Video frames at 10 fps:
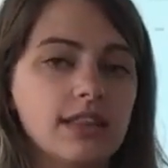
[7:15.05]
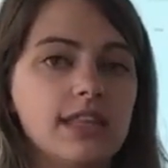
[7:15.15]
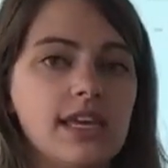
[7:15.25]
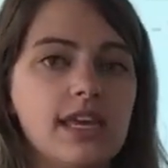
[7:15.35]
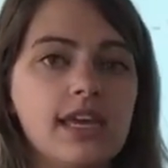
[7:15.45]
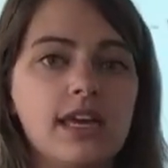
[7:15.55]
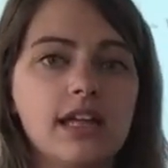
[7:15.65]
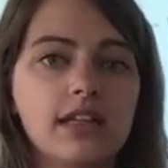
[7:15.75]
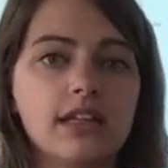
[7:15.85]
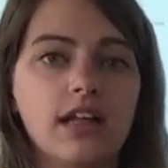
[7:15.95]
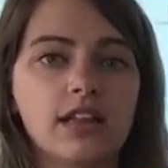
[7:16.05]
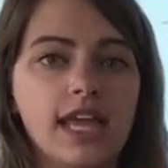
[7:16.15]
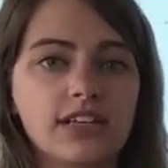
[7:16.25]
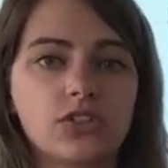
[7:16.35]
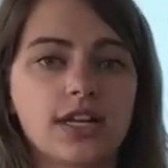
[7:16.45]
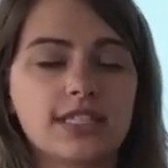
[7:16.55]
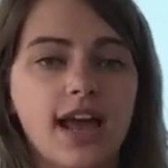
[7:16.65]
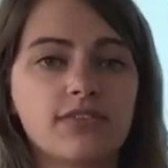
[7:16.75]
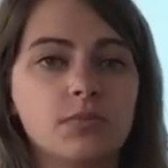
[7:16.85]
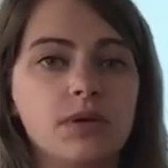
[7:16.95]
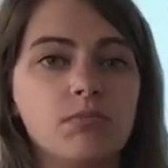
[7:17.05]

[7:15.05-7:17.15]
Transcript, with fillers: the electrons have to be